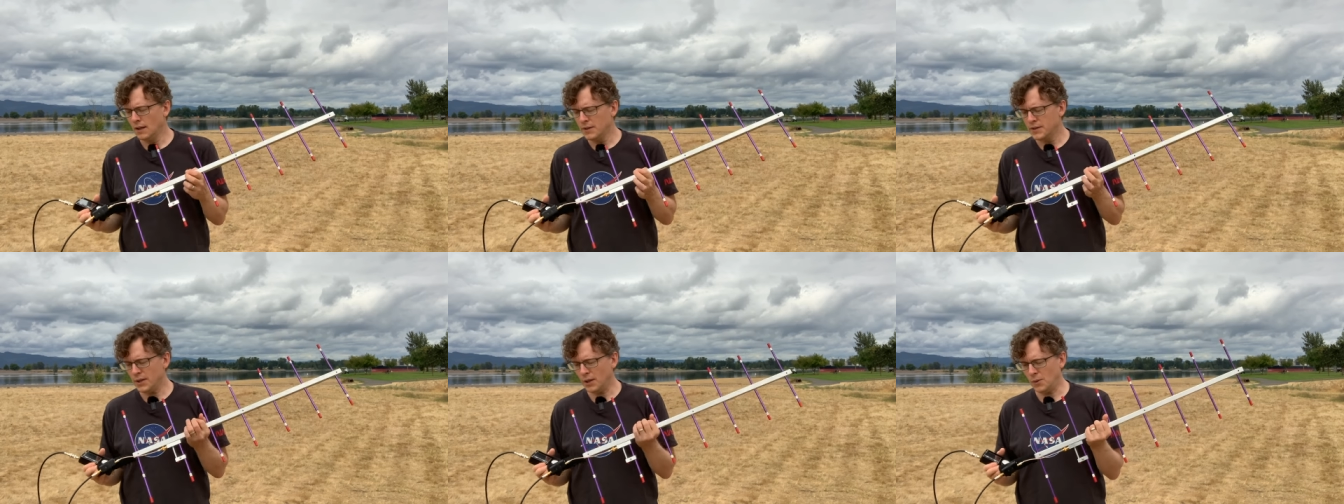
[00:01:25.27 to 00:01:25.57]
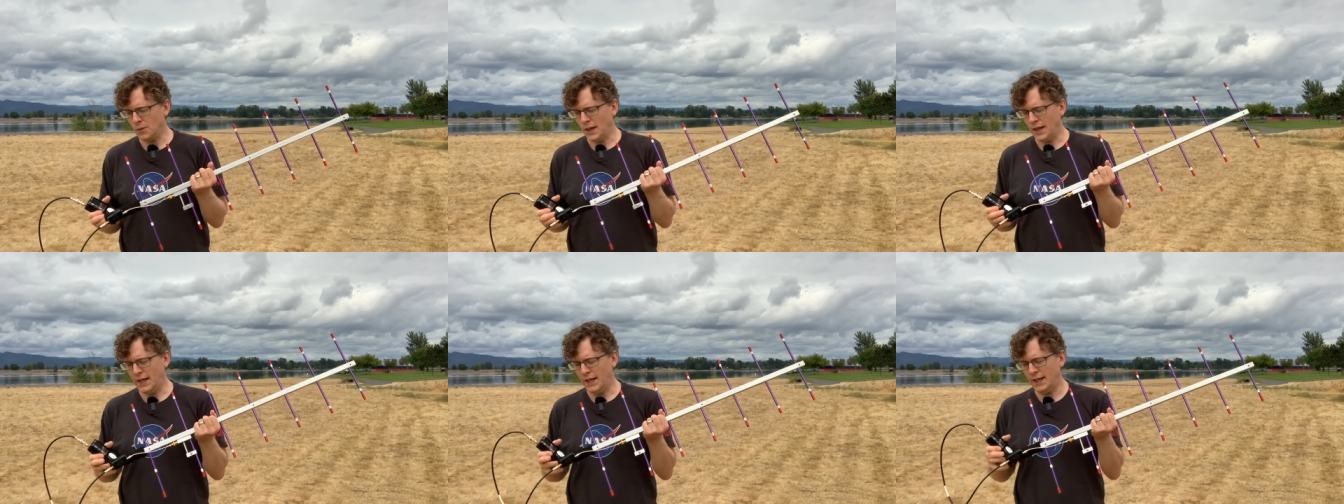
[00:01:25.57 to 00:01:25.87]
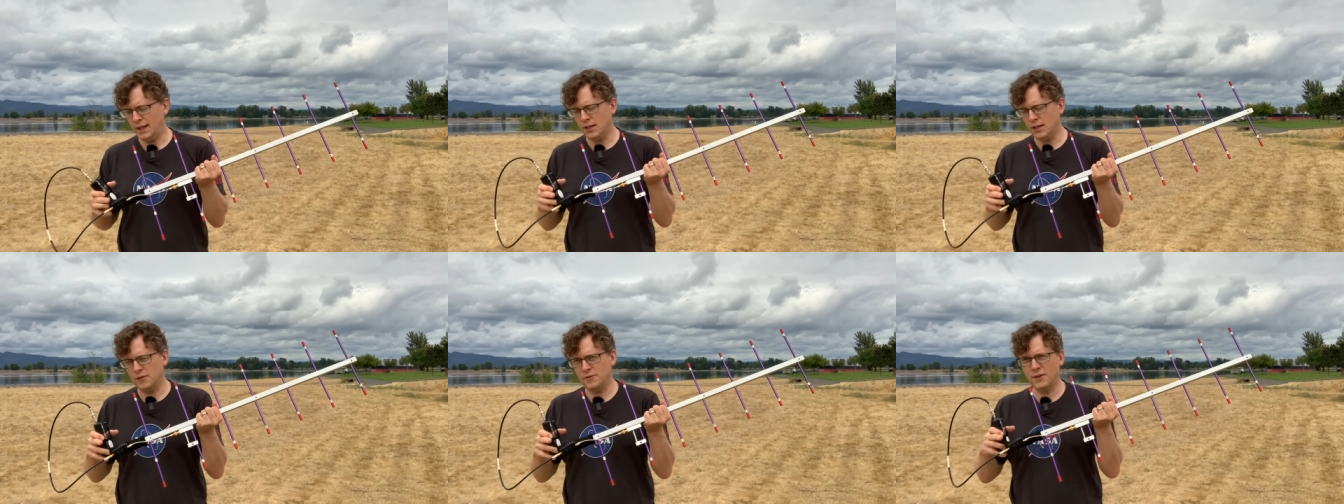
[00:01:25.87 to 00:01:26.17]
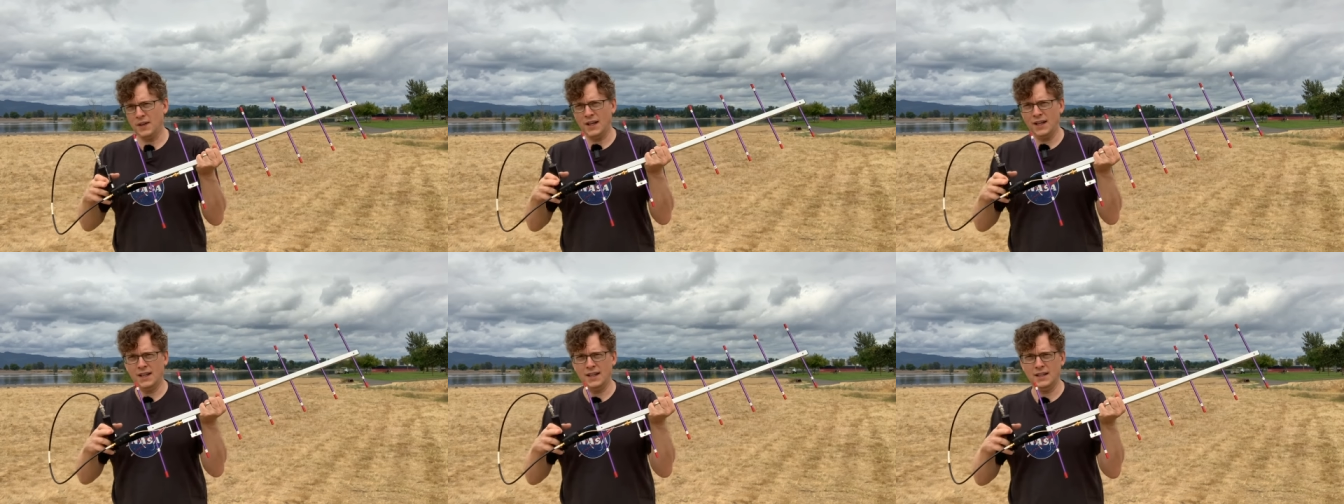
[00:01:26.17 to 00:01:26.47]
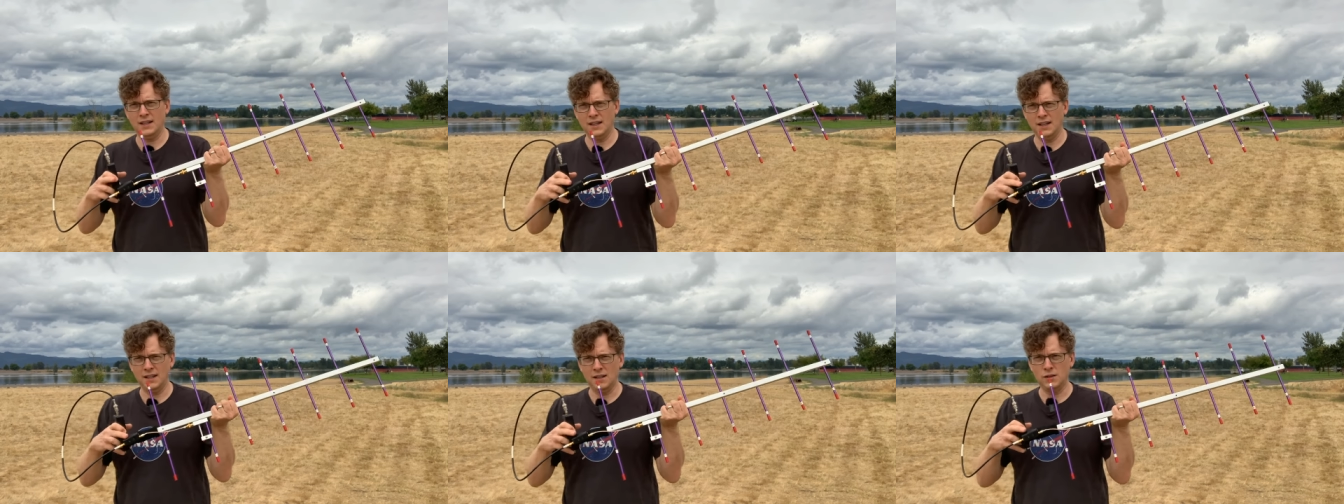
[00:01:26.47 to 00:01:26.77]
So I have
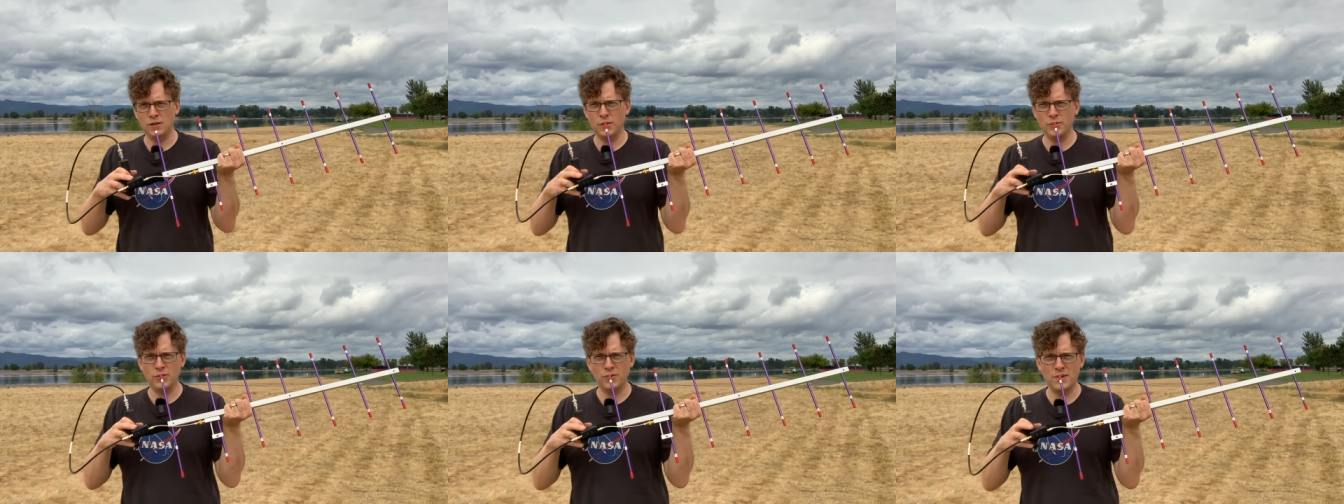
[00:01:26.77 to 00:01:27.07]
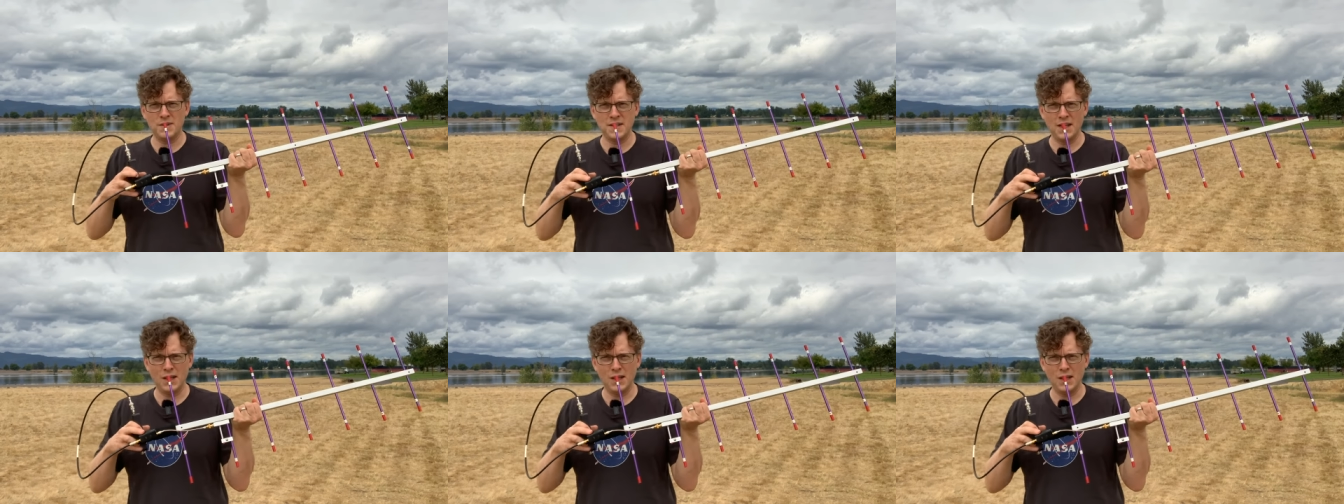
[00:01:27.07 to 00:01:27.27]
a, a low noise